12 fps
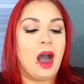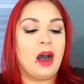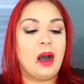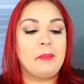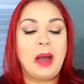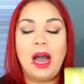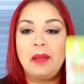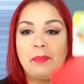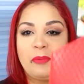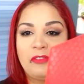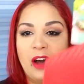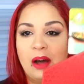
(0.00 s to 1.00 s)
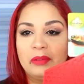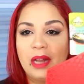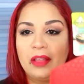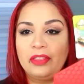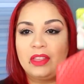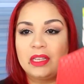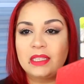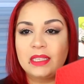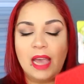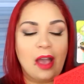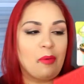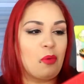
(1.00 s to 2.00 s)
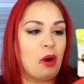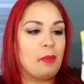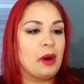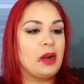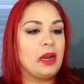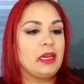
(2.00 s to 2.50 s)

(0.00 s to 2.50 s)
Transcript: I found this at Walmart,